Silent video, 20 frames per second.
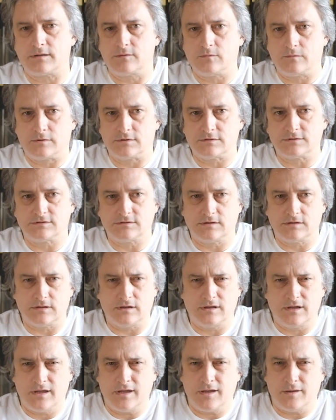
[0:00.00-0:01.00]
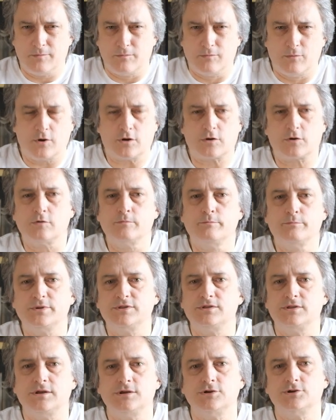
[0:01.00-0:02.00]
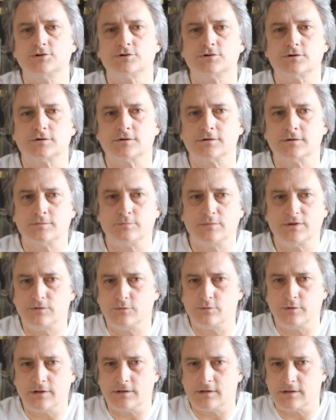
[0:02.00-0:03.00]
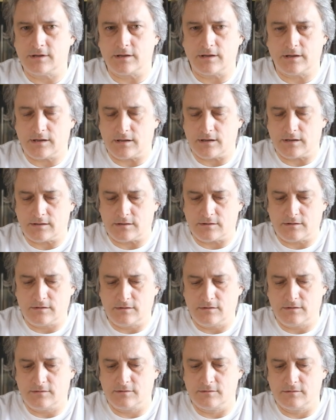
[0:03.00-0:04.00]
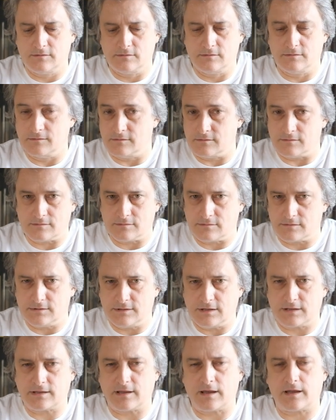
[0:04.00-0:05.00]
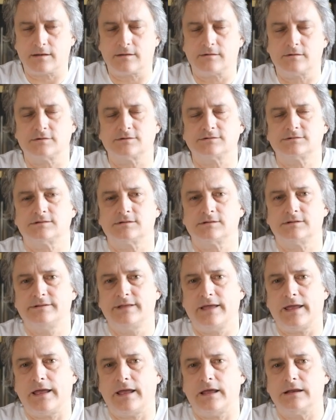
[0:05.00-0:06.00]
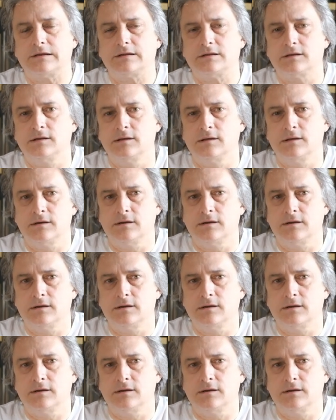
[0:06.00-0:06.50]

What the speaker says: There was more competition between the two dictators than